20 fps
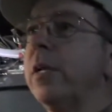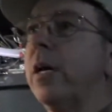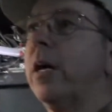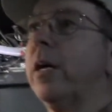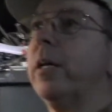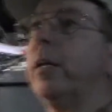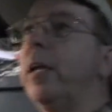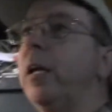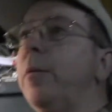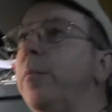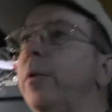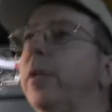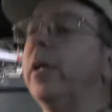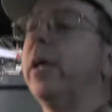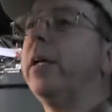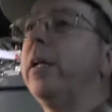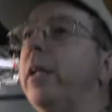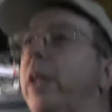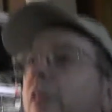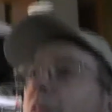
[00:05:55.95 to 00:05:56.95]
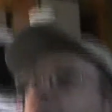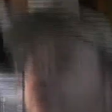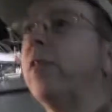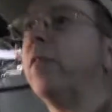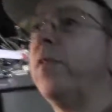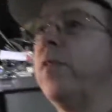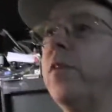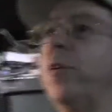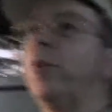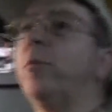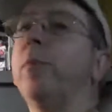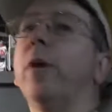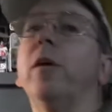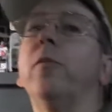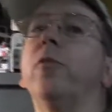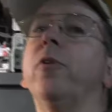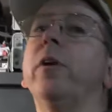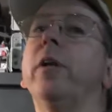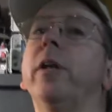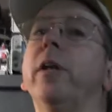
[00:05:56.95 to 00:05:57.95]
now can emulate anything film
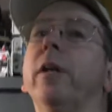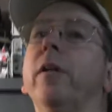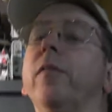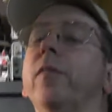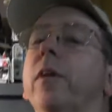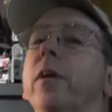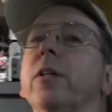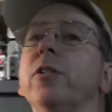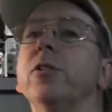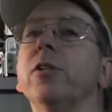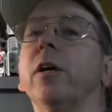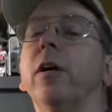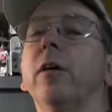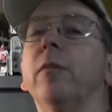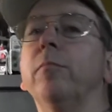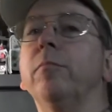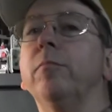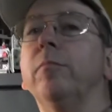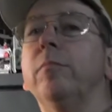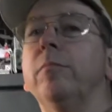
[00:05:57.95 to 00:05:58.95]
ever did and then some.